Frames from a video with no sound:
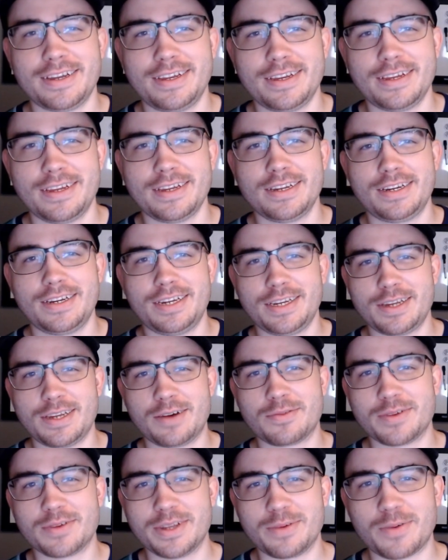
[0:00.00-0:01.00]
shit
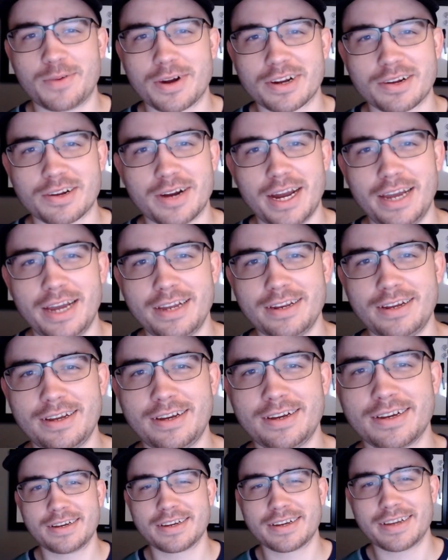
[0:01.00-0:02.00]
don't really work right,
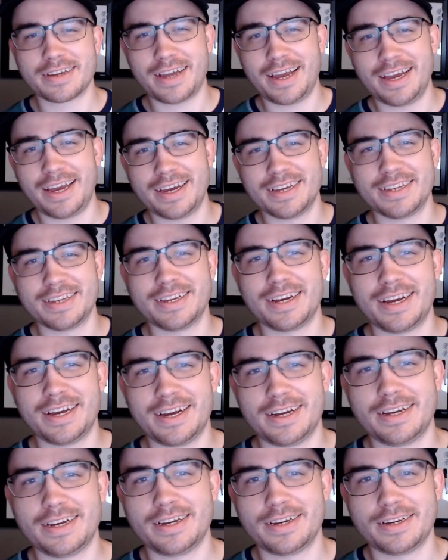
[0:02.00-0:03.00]
and
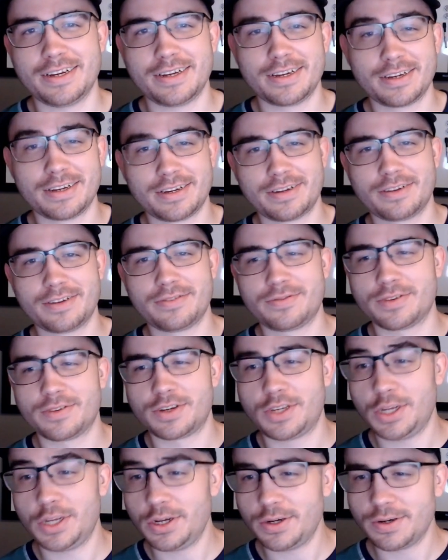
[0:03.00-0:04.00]
for
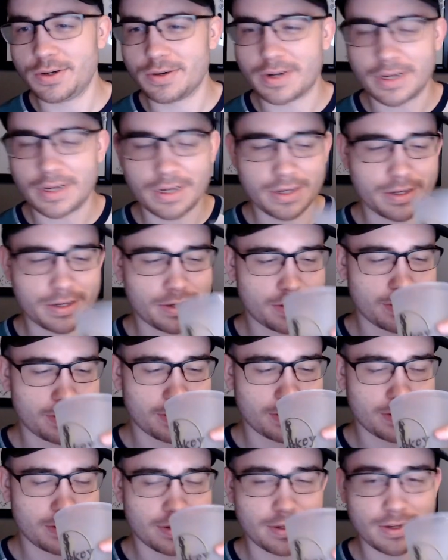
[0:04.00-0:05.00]
two,
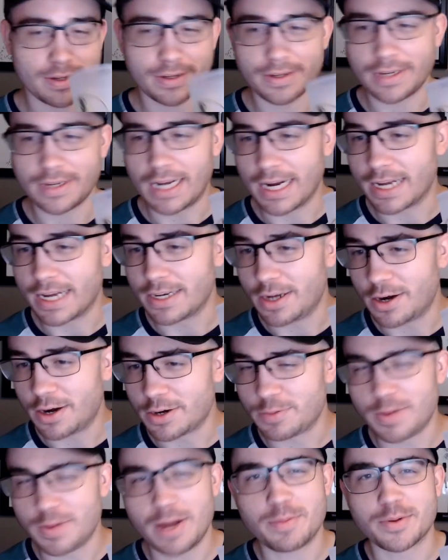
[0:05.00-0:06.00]
I got
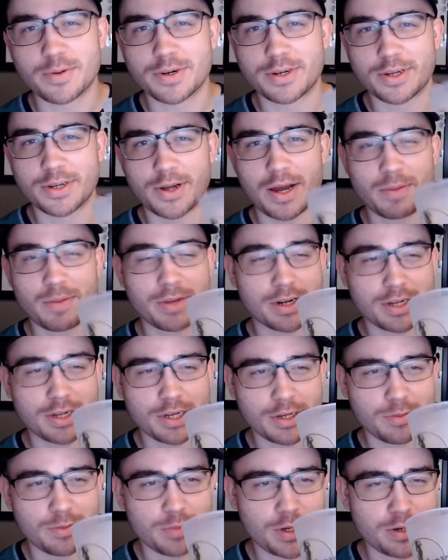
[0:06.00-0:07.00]
Dr. Pepper, so I'm in a
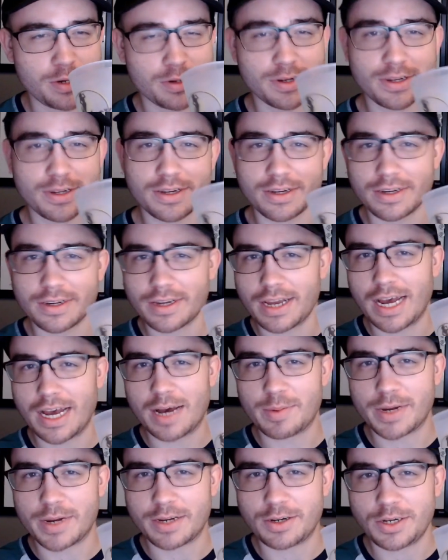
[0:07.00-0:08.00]
good mood. How
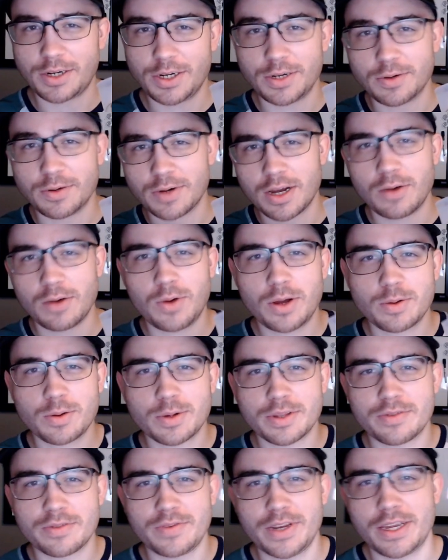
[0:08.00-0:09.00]
about you? Welcome
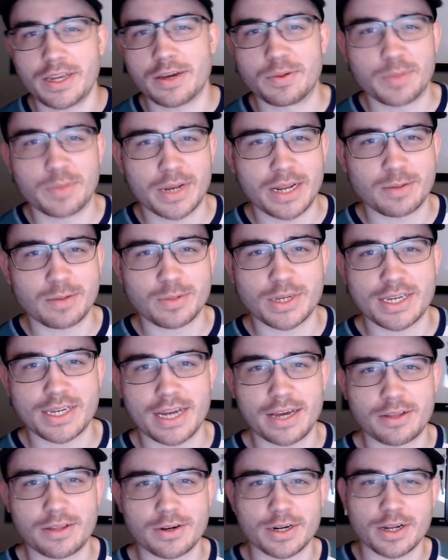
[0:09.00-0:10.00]
to the video. My name's
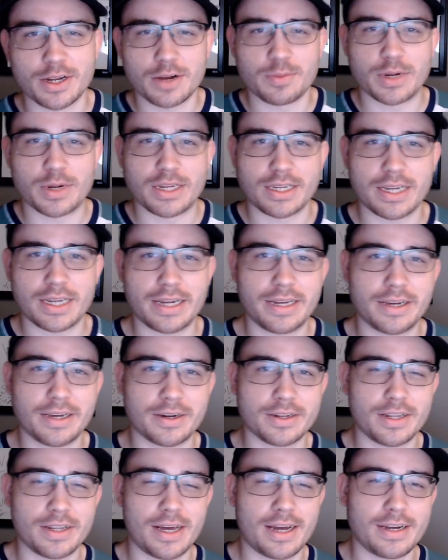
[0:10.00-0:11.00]
Tyler. I go by Zany
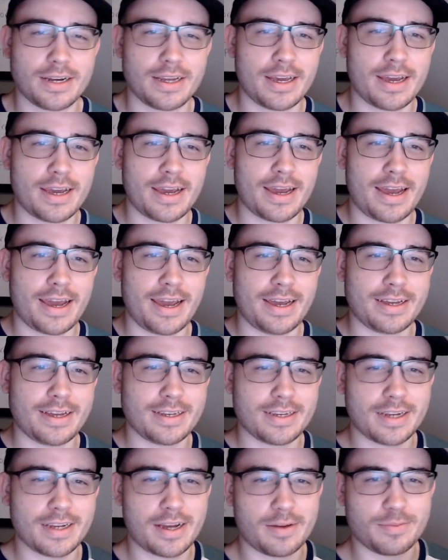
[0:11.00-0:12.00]
Online,
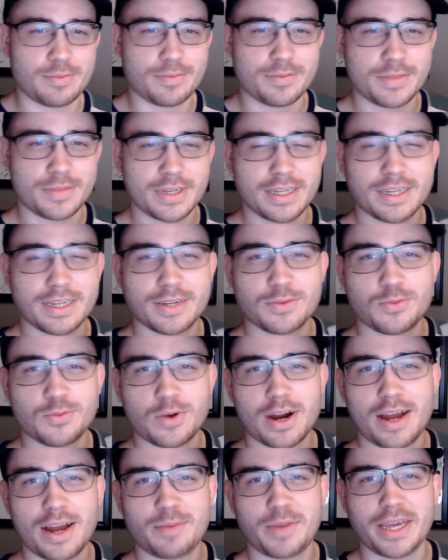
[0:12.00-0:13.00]
and this is
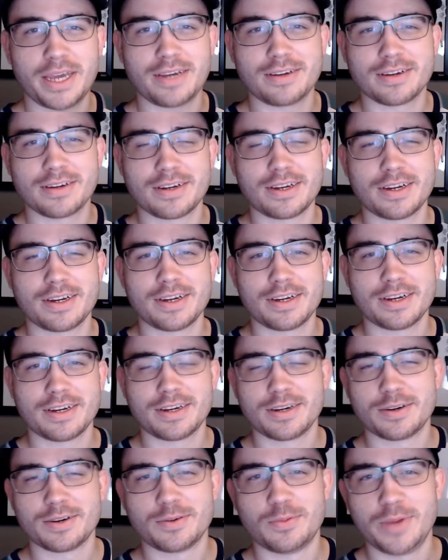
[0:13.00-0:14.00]
where I make
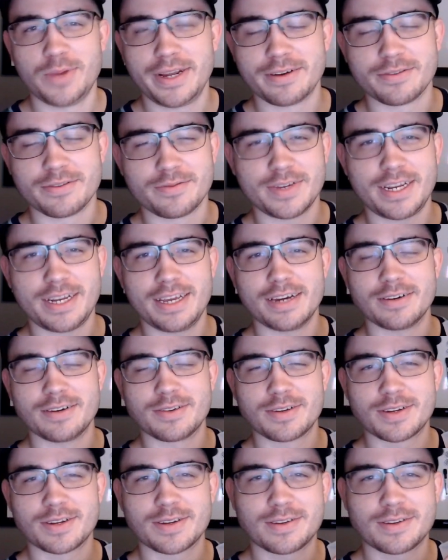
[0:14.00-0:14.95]
weird videos.